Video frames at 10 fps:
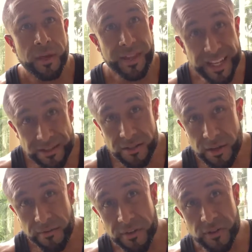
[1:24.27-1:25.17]
That's the
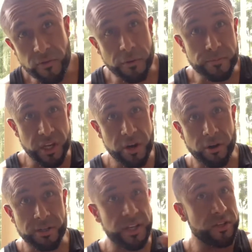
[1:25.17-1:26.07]
difference from
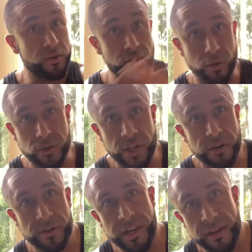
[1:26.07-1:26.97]
TRT to no
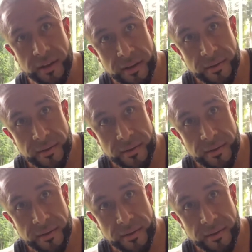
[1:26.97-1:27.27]
TRT.